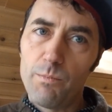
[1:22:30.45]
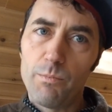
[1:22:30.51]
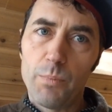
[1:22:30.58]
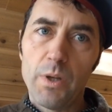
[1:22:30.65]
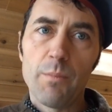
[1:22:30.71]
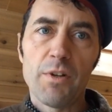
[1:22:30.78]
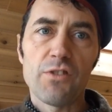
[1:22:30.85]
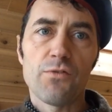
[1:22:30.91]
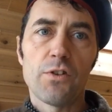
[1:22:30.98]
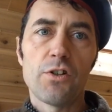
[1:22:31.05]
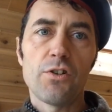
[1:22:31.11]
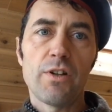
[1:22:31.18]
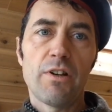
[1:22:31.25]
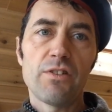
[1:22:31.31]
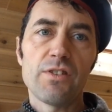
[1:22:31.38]
pretty much for
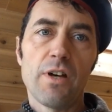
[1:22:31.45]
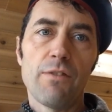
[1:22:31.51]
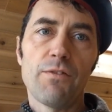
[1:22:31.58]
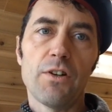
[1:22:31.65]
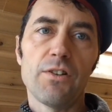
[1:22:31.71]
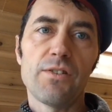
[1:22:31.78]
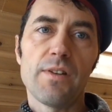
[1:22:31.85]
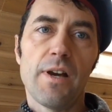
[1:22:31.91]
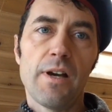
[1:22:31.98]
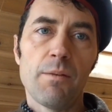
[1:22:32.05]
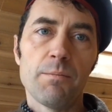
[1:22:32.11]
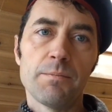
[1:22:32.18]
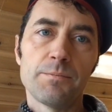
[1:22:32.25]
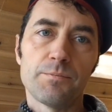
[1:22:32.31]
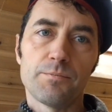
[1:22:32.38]
do-it-yourselfers,
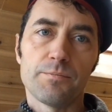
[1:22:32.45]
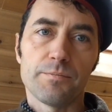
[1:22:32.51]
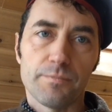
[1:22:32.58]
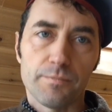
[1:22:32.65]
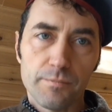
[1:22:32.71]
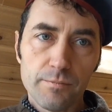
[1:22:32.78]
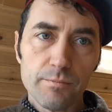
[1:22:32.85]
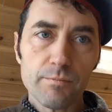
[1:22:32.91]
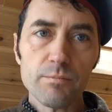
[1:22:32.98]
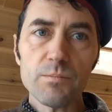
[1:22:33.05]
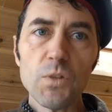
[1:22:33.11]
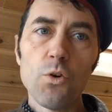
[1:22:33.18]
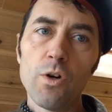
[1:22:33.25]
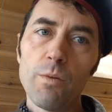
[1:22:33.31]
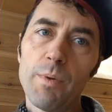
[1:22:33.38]

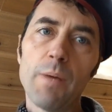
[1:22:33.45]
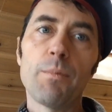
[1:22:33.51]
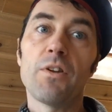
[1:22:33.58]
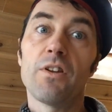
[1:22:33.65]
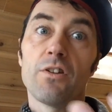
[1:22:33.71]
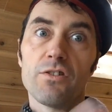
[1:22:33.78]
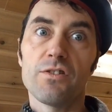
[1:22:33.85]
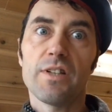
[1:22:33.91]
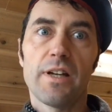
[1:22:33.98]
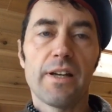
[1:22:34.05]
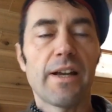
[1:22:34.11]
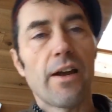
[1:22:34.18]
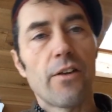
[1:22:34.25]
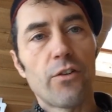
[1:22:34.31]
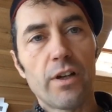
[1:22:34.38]
or people that are just kind of
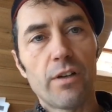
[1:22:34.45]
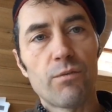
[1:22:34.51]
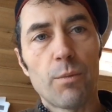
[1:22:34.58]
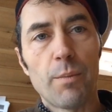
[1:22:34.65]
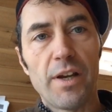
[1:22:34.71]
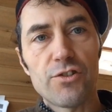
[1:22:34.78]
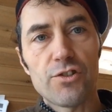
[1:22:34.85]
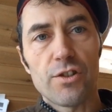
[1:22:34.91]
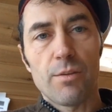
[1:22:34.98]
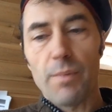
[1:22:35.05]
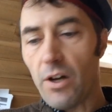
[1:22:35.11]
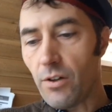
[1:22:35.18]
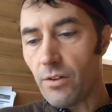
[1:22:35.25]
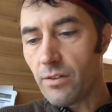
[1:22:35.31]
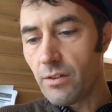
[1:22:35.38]
gathering information
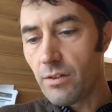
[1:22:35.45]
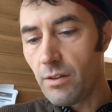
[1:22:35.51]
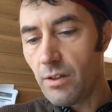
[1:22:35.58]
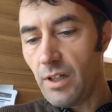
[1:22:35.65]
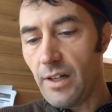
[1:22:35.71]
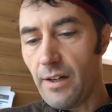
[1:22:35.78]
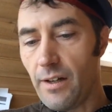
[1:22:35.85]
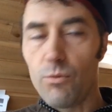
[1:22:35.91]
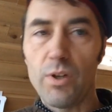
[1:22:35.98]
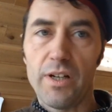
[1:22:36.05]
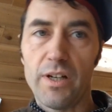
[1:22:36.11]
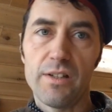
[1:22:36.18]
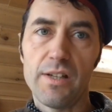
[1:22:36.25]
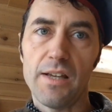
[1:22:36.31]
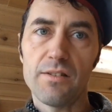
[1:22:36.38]
about what
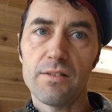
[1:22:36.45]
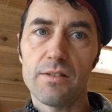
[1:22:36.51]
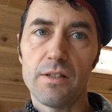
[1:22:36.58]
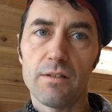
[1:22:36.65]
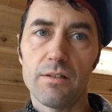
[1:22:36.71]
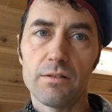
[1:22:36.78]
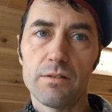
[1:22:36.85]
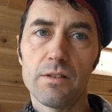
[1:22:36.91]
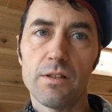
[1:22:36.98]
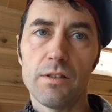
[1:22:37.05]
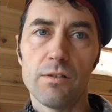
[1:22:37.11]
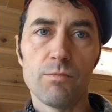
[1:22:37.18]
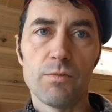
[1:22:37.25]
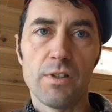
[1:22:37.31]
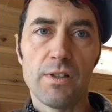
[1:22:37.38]
it takes to
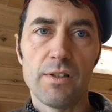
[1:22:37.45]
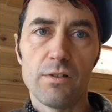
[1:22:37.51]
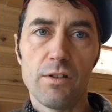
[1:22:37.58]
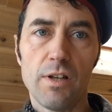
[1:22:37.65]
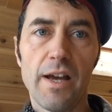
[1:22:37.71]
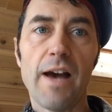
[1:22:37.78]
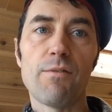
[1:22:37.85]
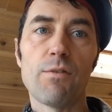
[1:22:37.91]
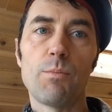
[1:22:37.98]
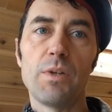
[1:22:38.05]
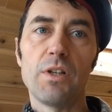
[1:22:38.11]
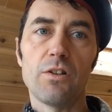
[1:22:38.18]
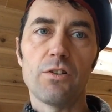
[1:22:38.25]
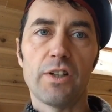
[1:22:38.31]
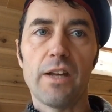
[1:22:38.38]
have a
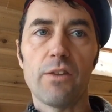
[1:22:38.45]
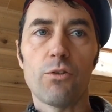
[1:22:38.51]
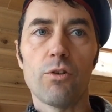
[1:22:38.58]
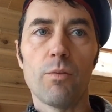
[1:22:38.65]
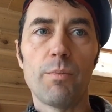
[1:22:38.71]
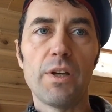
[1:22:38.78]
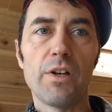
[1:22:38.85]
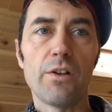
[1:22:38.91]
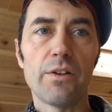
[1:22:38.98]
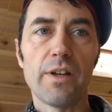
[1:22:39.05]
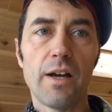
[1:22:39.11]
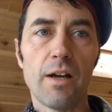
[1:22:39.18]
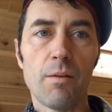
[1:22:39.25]
build or get through a build.